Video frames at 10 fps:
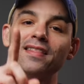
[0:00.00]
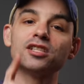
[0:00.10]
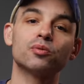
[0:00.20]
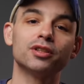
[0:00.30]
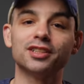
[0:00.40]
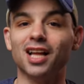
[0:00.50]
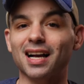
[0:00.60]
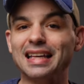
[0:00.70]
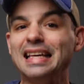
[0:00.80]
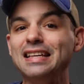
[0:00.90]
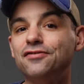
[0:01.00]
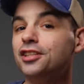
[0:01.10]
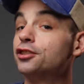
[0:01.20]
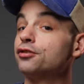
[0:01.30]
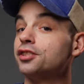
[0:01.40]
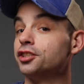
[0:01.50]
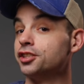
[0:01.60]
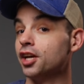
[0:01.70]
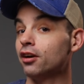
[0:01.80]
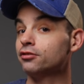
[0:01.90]
This will unlock key features such
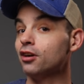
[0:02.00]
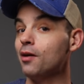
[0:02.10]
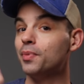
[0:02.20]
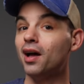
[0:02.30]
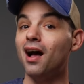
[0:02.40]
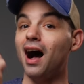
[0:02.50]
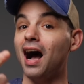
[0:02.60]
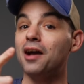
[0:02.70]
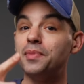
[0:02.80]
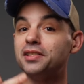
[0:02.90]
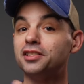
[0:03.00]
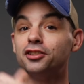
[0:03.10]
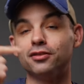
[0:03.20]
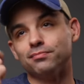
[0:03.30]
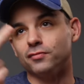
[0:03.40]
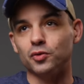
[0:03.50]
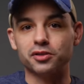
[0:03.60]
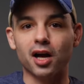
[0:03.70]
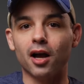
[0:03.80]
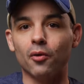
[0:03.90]
as AirDrop, iMessage,
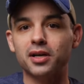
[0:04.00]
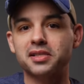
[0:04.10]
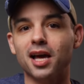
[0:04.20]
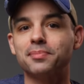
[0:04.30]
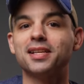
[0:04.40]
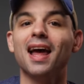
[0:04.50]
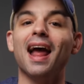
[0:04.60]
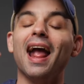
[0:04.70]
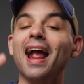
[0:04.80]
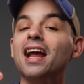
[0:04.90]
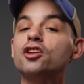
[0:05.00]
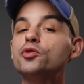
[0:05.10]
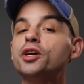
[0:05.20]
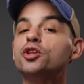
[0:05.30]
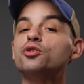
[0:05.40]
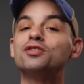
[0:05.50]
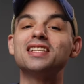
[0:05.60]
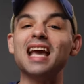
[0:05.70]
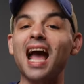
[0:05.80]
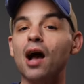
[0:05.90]
those iOS apps, and you can use
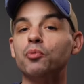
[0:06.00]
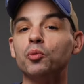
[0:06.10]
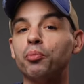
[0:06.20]
the Apple